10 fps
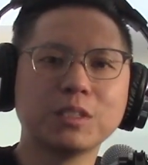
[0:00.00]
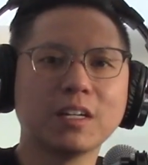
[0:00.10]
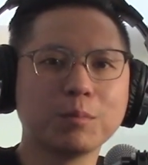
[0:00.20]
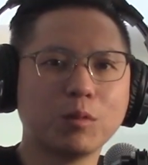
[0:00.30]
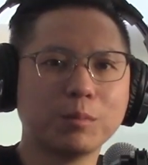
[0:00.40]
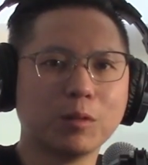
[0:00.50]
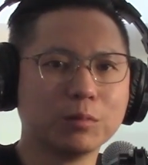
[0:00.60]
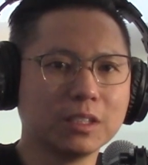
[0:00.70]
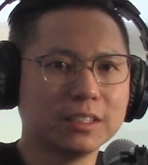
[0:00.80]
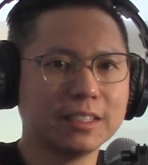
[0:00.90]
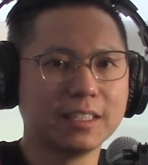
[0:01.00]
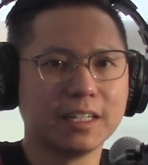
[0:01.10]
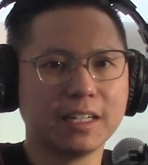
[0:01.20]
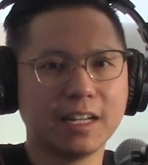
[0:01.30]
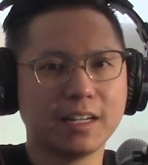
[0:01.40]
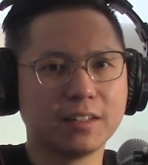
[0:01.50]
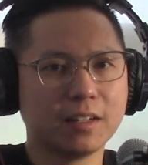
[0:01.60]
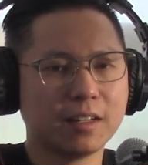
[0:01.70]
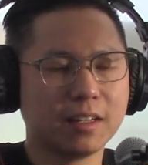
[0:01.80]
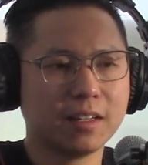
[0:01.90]
talk more about real estate and
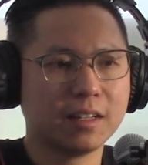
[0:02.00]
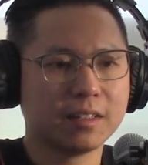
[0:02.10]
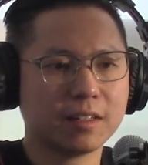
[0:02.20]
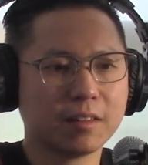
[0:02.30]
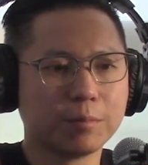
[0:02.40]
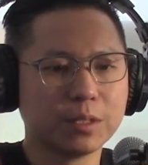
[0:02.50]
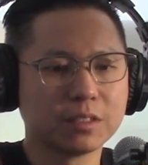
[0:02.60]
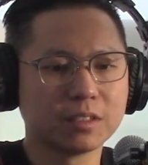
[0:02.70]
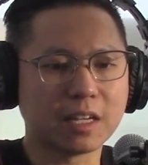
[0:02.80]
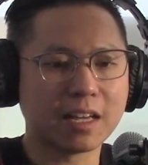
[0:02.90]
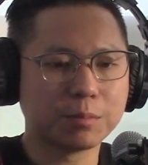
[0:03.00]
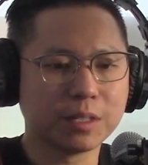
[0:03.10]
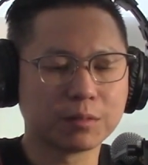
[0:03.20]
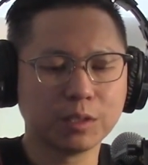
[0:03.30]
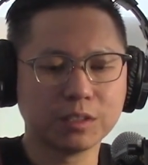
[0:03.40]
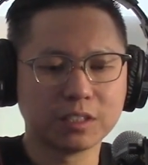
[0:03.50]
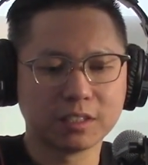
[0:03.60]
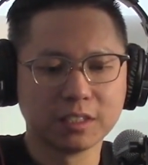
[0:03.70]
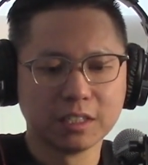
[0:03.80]
the business as being a realtor,